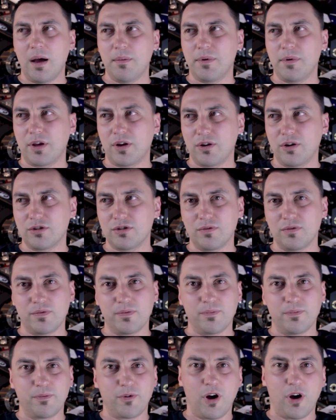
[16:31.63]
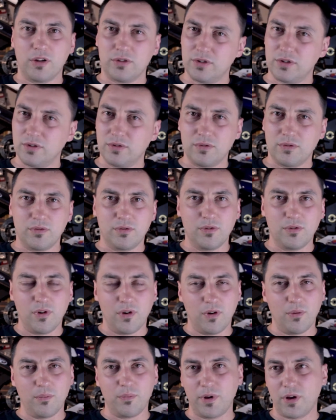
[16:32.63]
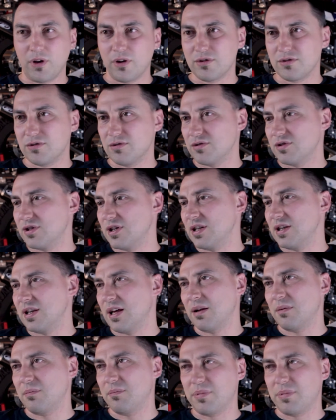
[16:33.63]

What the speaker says: because you see that